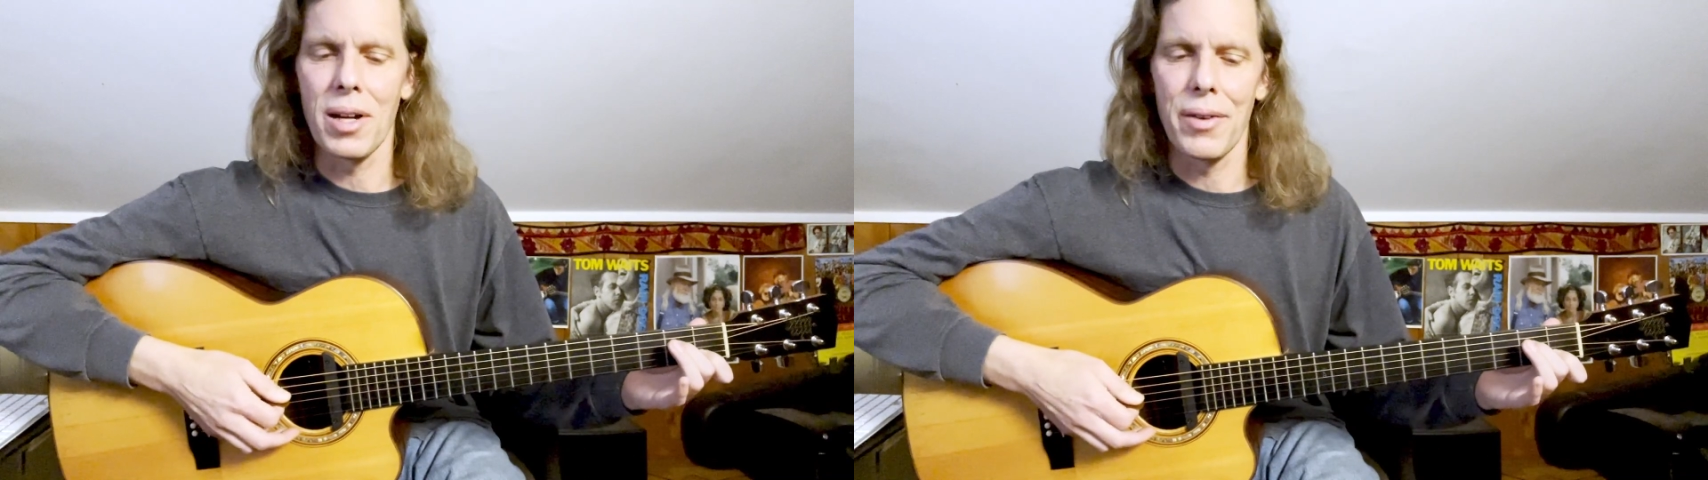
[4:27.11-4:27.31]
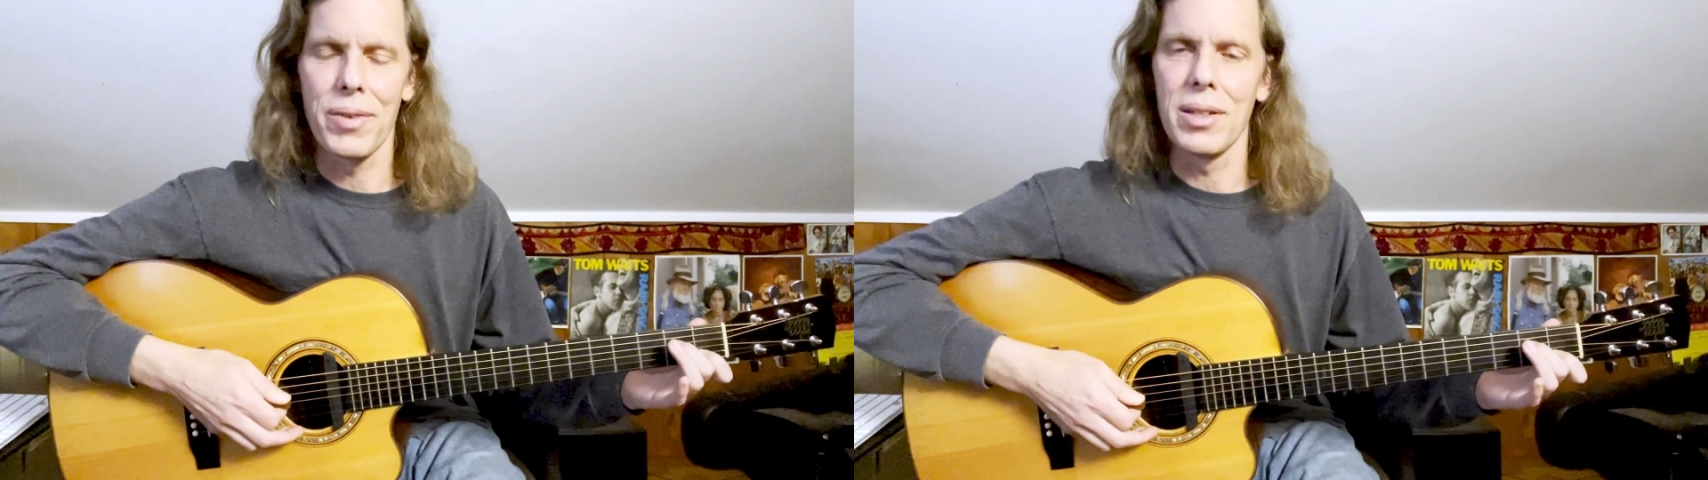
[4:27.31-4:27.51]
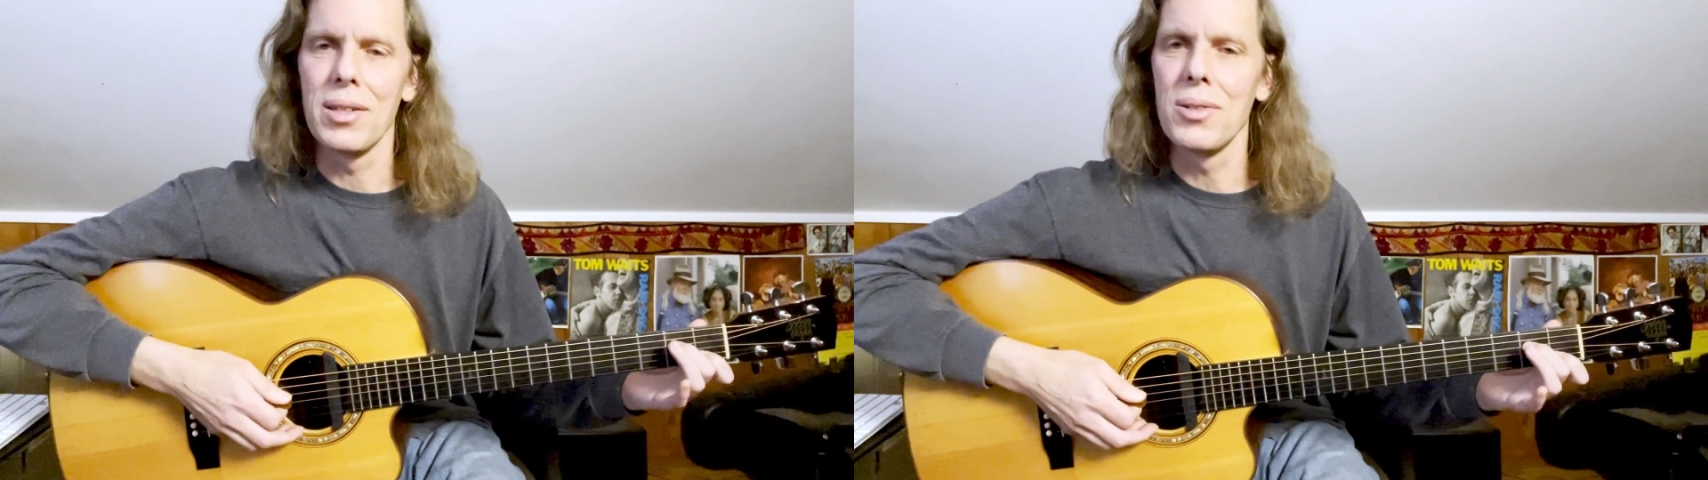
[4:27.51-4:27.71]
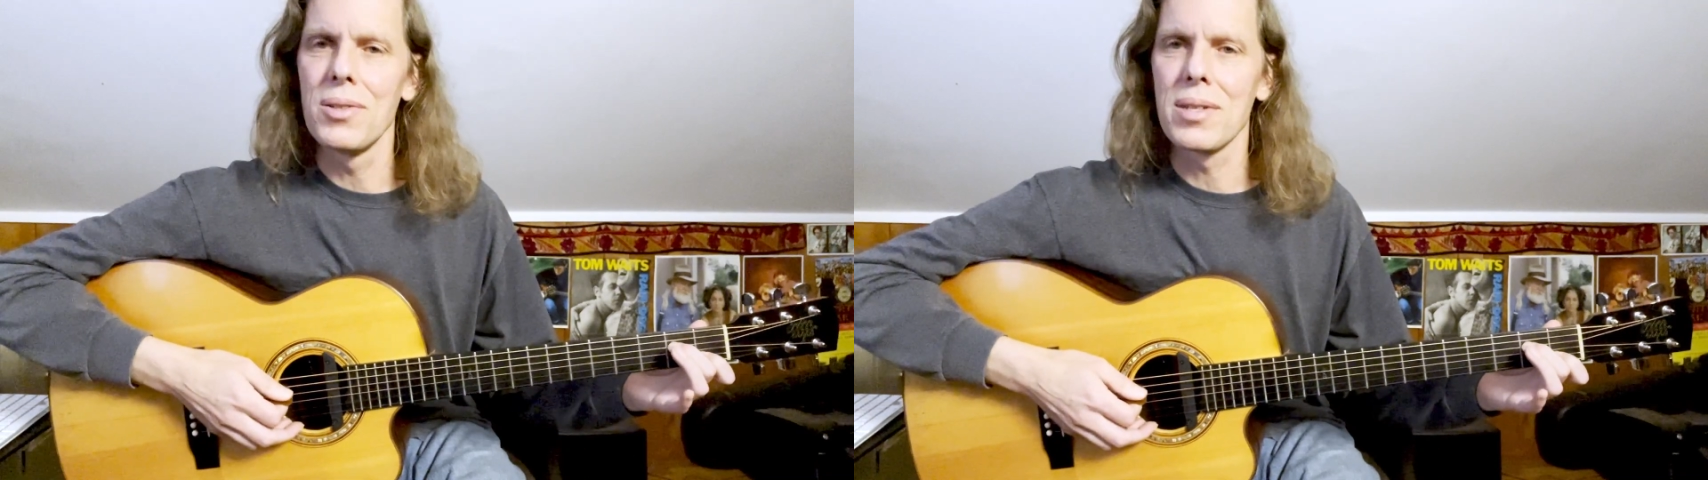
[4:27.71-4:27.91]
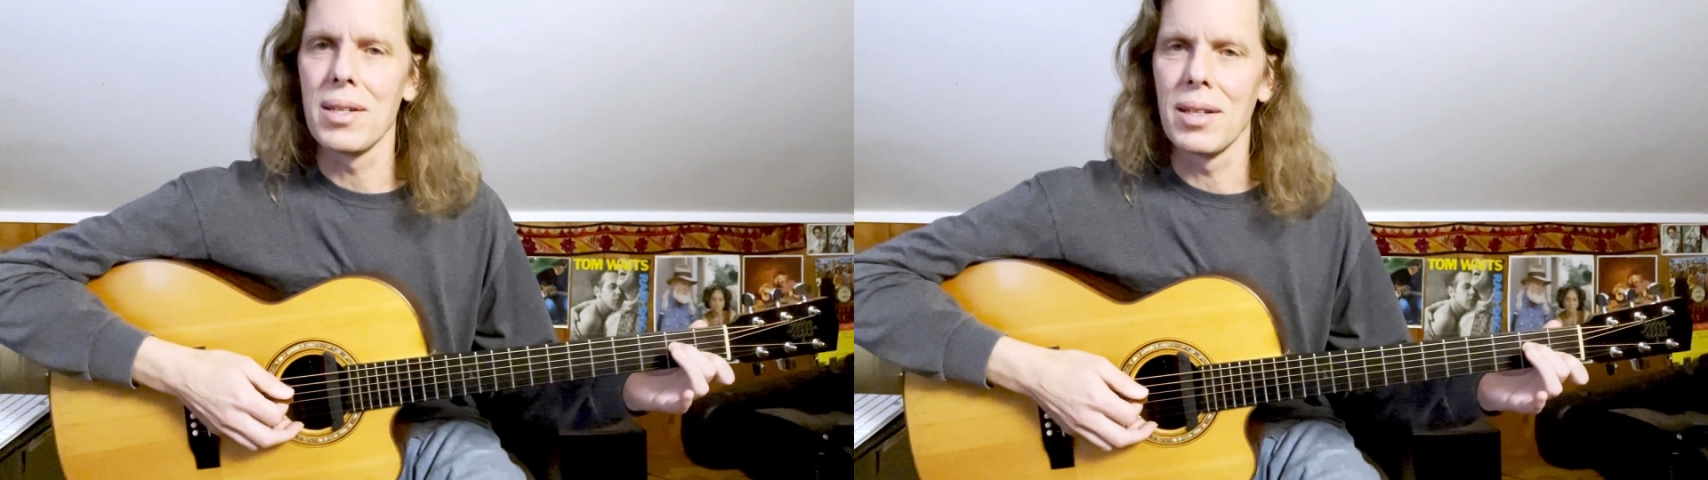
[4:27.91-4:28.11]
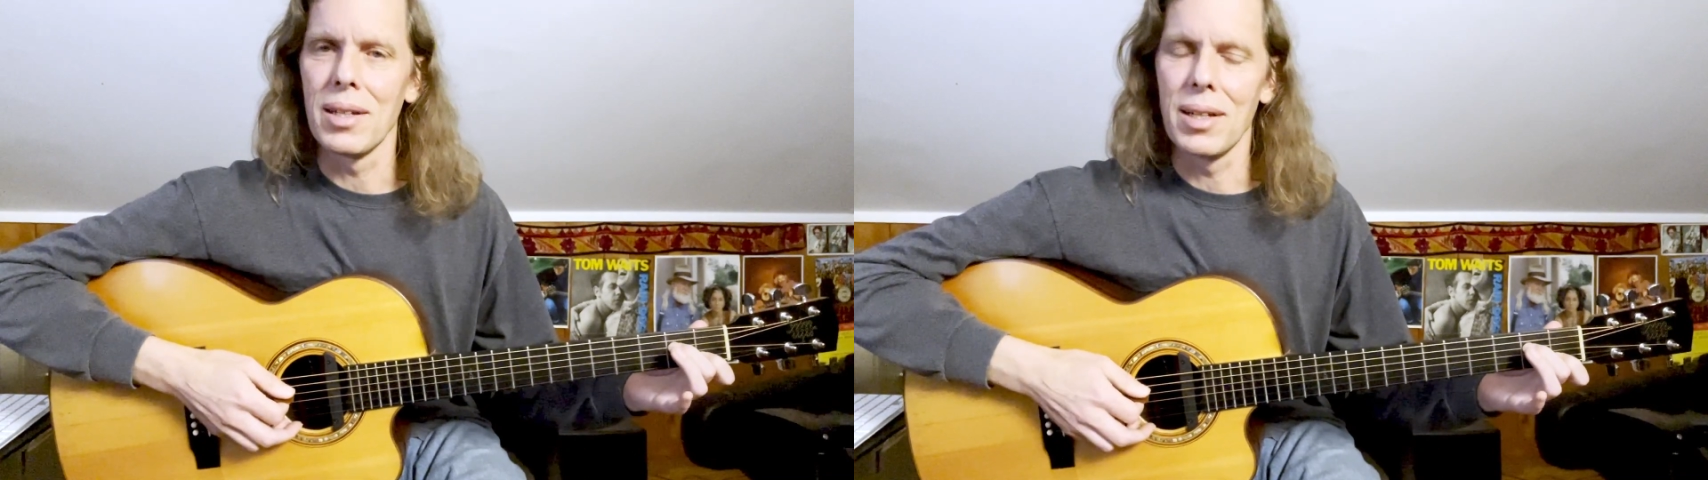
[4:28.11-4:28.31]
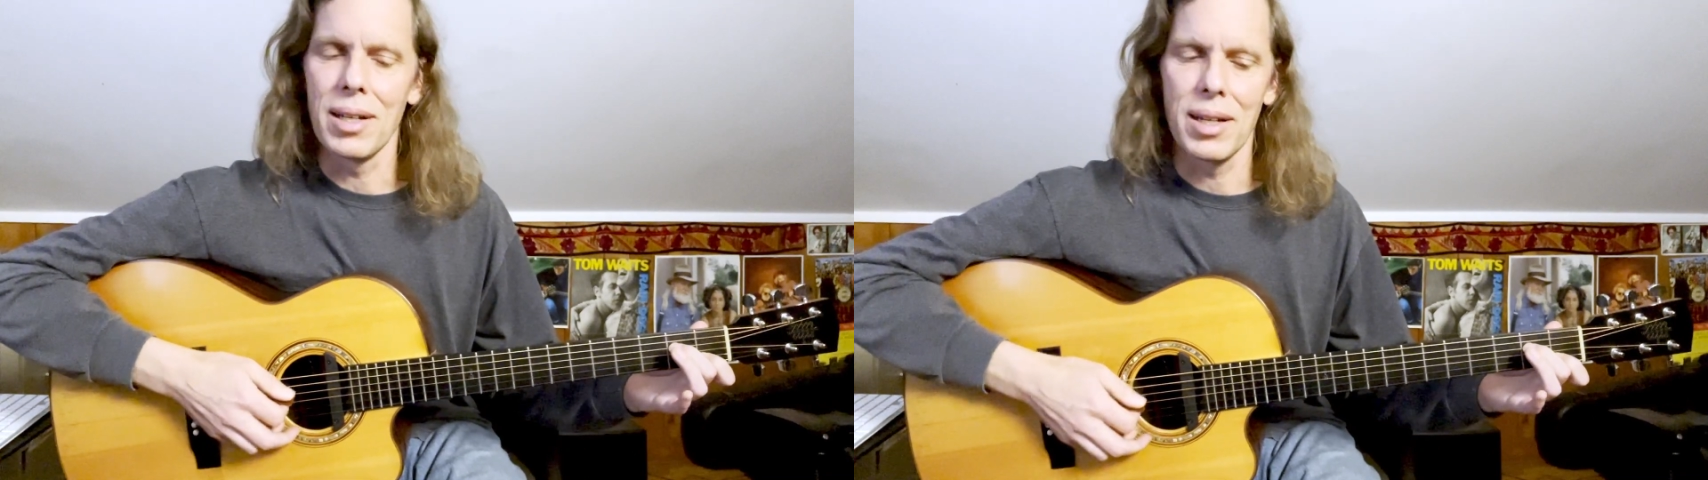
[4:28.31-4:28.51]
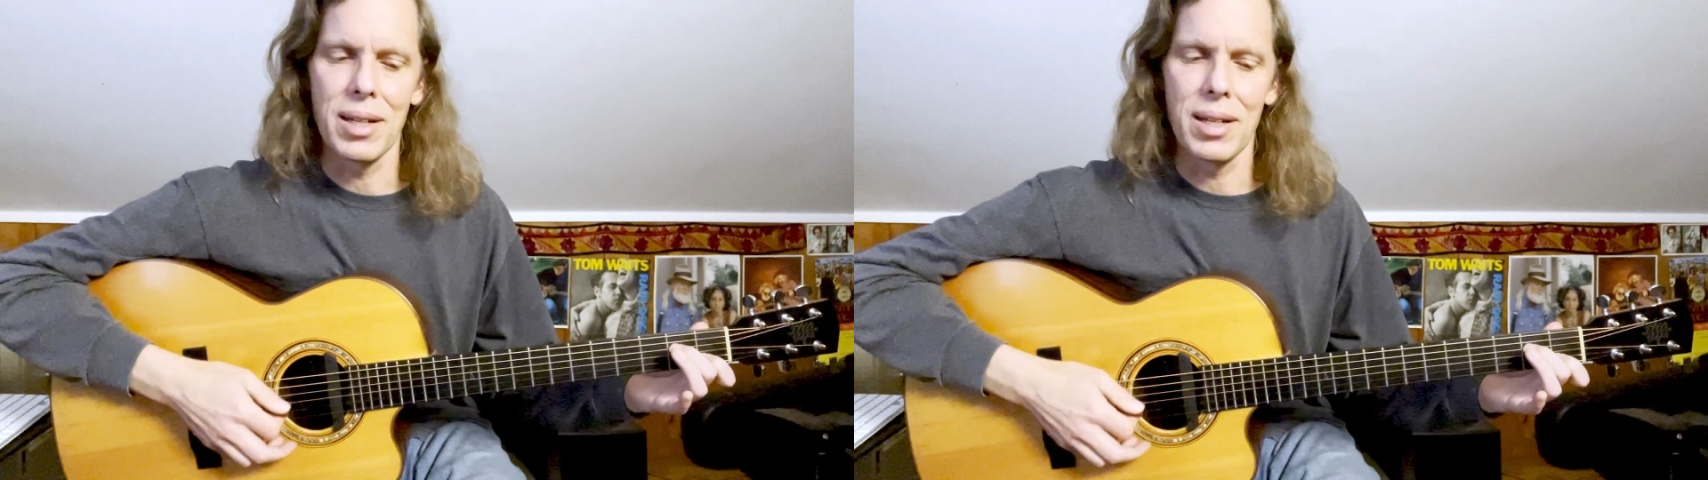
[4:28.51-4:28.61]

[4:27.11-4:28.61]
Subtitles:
often used in